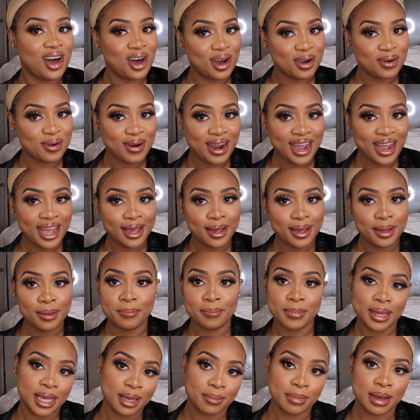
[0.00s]
All right,
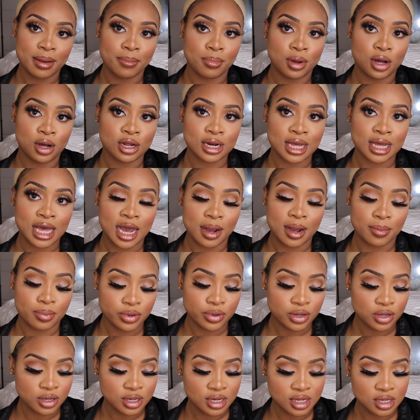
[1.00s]
me and my bald cap
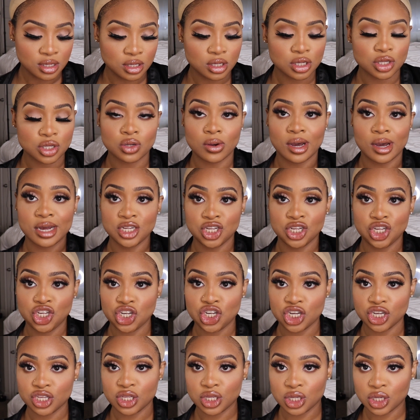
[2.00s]
realness. So I
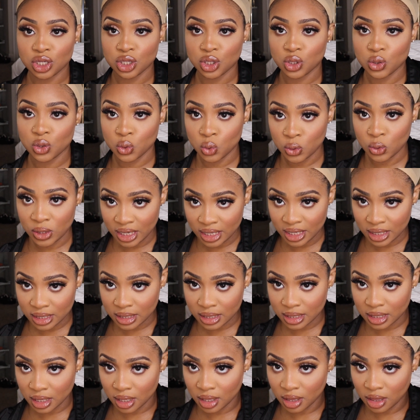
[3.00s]
just
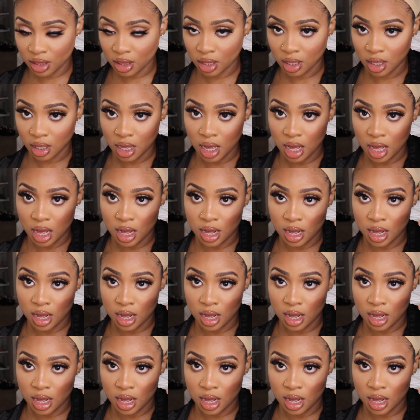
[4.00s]
tweezed the